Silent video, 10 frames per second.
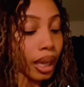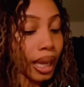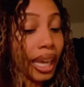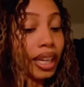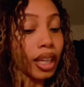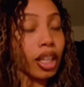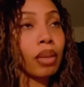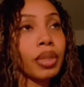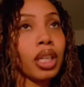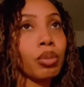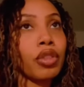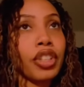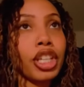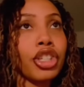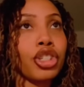and I come to him with
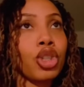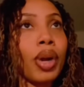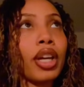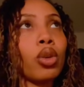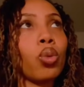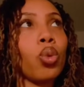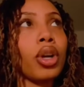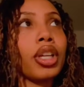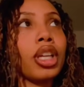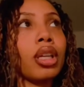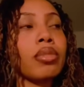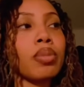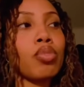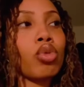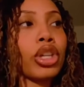an issue, I don't want him to
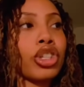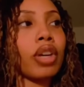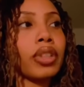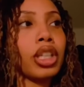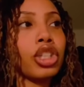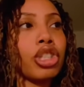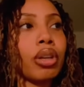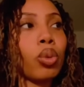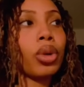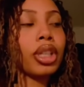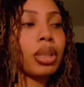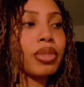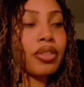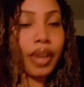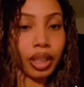brush off the issue. I want him
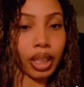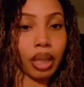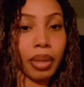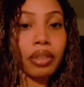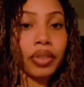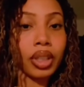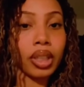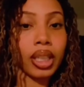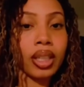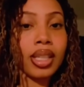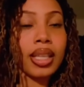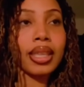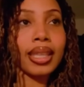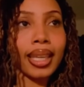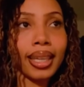to validate my feelings.
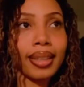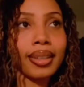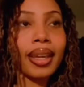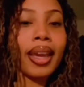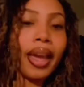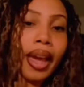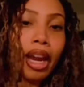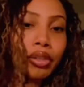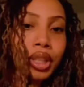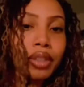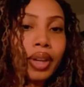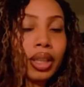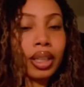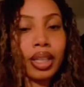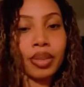And then after he
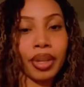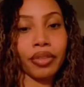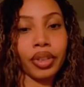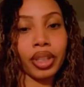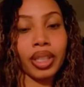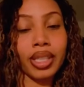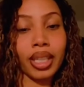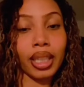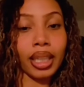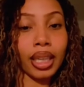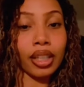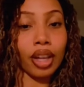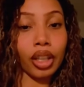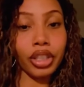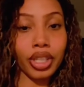validates my feelings and he
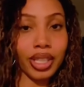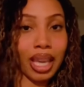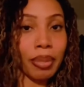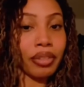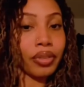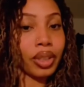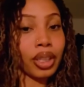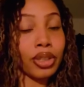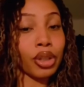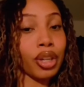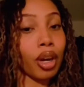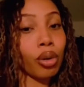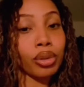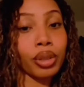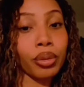acknowledges that my feelings are not
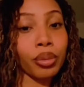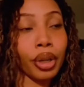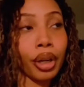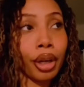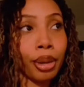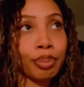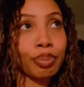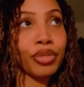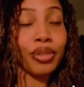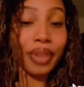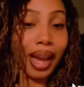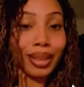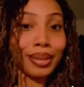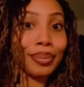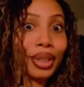only
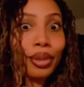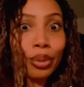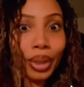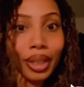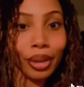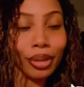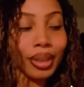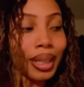valid but real,